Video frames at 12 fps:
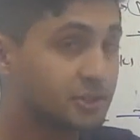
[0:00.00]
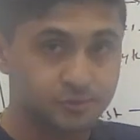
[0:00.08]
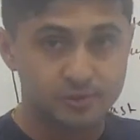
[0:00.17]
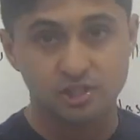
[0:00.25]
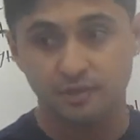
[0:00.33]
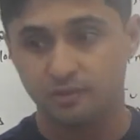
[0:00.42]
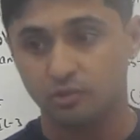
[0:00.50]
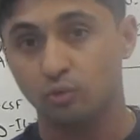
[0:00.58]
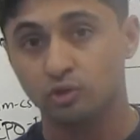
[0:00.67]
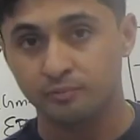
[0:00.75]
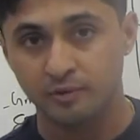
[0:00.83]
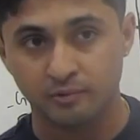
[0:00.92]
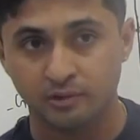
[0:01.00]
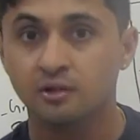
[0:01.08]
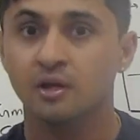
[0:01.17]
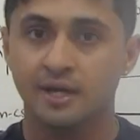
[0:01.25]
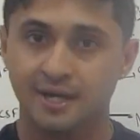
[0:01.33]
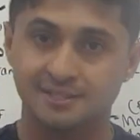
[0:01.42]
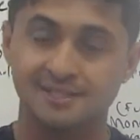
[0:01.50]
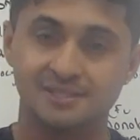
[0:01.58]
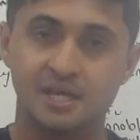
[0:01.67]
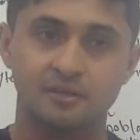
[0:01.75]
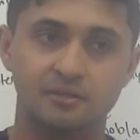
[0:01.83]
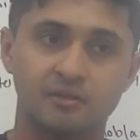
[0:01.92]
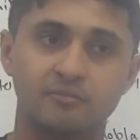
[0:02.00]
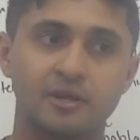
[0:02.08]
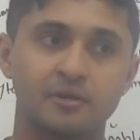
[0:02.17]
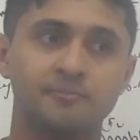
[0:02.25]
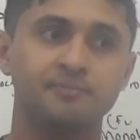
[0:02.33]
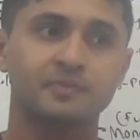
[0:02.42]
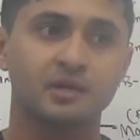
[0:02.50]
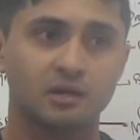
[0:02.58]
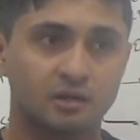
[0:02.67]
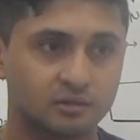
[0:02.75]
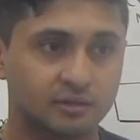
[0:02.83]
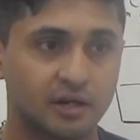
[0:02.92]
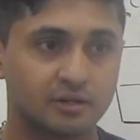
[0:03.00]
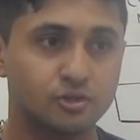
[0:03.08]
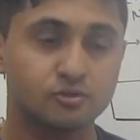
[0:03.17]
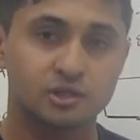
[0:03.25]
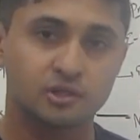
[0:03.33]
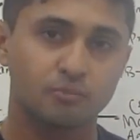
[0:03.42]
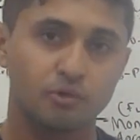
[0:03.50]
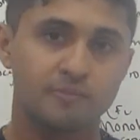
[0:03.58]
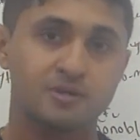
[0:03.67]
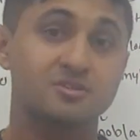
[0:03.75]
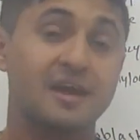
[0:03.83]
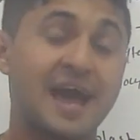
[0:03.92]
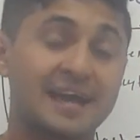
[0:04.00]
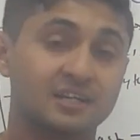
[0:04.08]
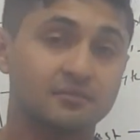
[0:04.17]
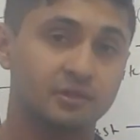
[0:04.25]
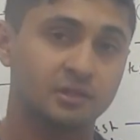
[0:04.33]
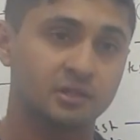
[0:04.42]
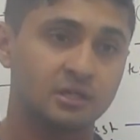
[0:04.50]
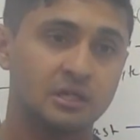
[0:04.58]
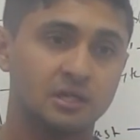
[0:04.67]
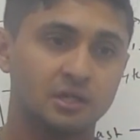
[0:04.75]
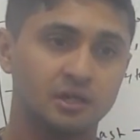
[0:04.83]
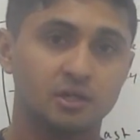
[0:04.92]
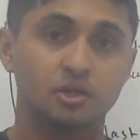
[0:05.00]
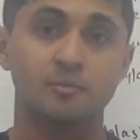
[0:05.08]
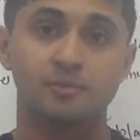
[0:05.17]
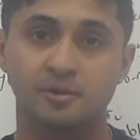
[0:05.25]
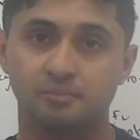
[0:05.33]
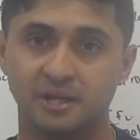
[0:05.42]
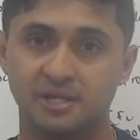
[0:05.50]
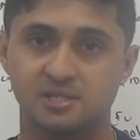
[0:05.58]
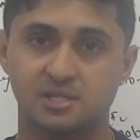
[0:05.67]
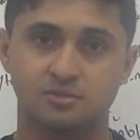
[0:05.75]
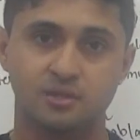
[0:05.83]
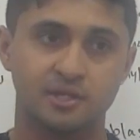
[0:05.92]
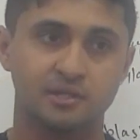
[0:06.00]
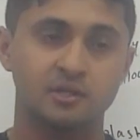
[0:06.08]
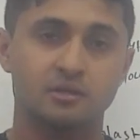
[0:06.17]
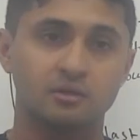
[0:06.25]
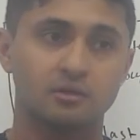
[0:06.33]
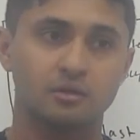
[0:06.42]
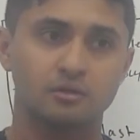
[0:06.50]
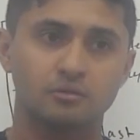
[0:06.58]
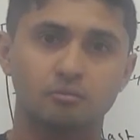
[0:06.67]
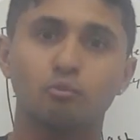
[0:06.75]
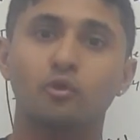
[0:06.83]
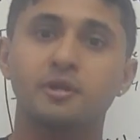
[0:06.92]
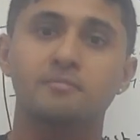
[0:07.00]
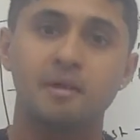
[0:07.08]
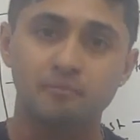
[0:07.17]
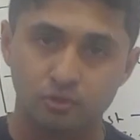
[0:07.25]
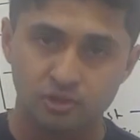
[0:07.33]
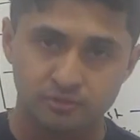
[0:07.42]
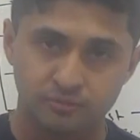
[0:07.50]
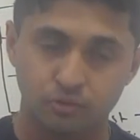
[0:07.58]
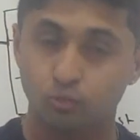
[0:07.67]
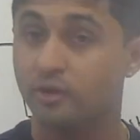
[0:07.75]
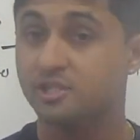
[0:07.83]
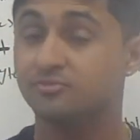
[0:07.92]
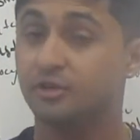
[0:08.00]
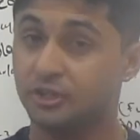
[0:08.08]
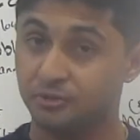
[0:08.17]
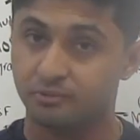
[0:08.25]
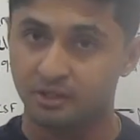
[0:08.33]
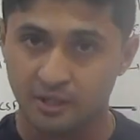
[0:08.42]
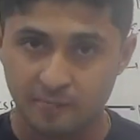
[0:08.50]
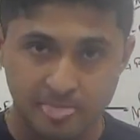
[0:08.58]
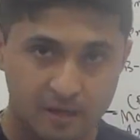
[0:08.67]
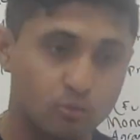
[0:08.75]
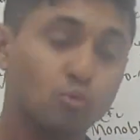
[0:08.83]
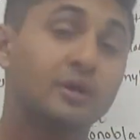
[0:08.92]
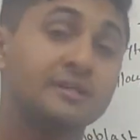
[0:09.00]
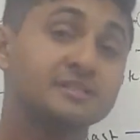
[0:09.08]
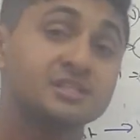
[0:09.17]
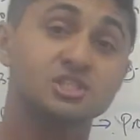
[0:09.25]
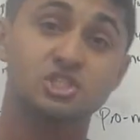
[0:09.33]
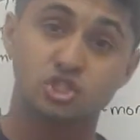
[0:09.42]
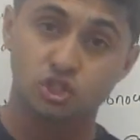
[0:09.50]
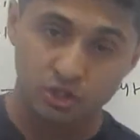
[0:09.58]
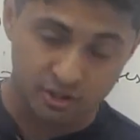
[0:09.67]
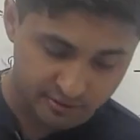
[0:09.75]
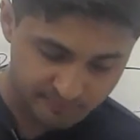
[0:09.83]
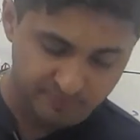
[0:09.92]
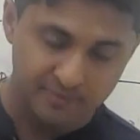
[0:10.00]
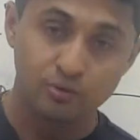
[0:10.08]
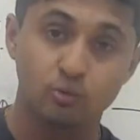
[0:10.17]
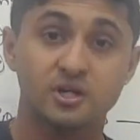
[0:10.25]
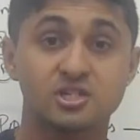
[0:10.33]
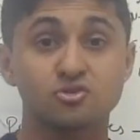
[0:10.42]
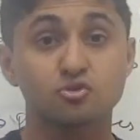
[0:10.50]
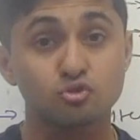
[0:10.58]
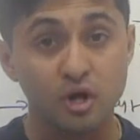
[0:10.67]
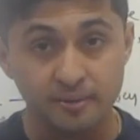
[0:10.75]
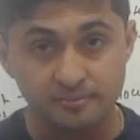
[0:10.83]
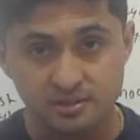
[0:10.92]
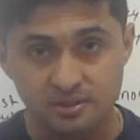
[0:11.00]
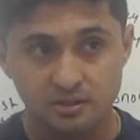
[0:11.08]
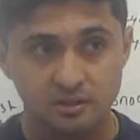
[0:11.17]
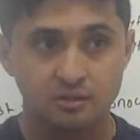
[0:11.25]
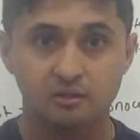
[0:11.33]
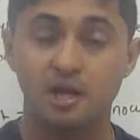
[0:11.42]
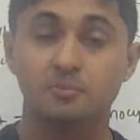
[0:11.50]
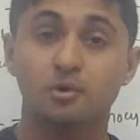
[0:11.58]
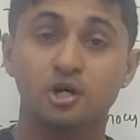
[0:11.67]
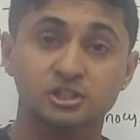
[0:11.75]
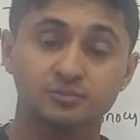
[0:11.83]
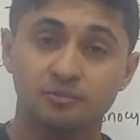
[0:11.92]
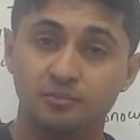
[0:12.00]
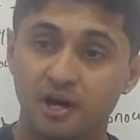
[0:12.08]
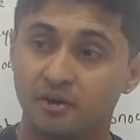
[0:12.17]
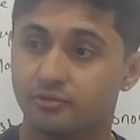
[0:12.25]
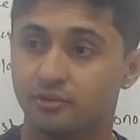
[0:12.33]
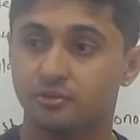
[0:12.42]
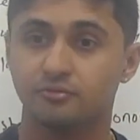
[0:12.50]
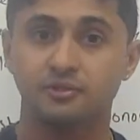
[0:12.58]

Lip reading: especially the older people, as I said, they're usually the bone marrows are active in a couple of places, right? More in the membranes of bone. One is vertebra, one is sternum, one is ribs, like proximal part of your